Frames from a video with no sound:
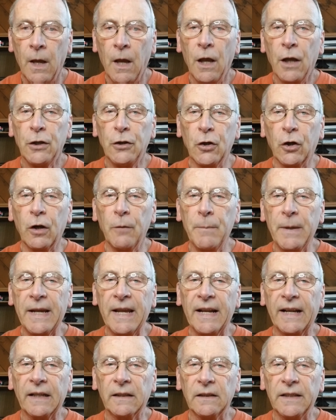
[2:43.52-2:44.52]
You can be
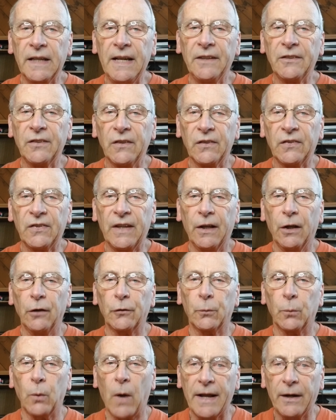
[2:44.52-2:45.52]
getting leads and sales
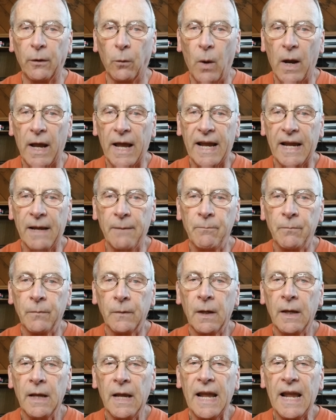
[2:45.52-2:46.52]
right away,
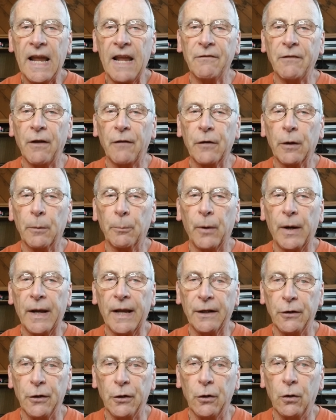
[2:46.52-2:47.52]
even if you're
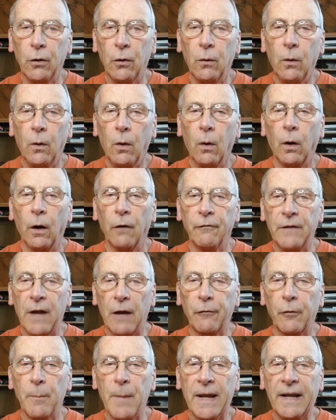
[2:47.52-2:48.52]
brand new or have
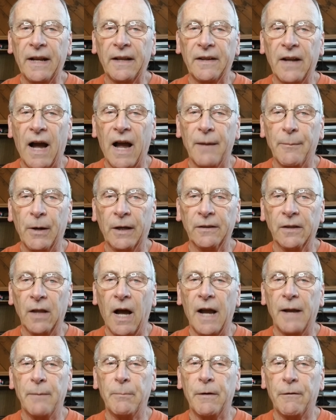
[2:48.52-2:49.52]
never made a dime
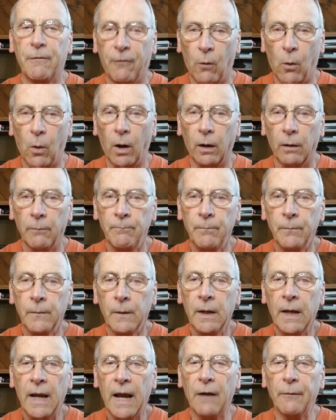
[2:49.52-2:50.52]
online before.
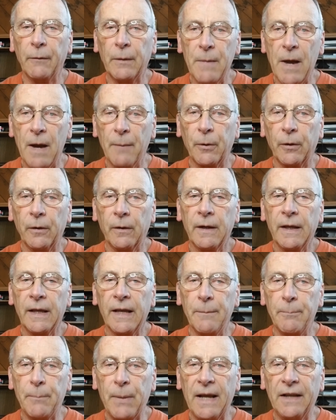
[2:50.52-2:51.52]
And remember,
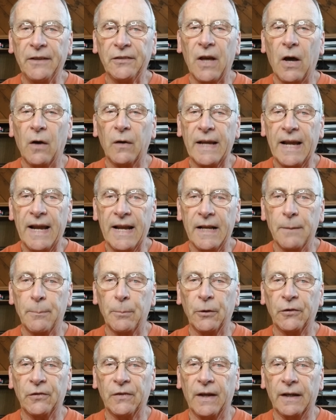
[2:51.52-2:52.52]
it pays out eighty
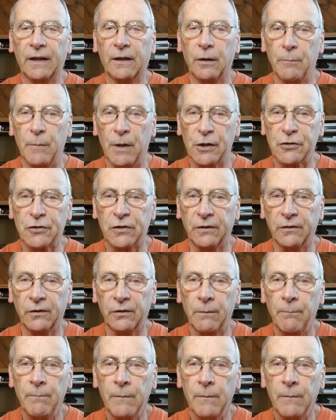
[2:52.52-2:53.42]
percent commissions.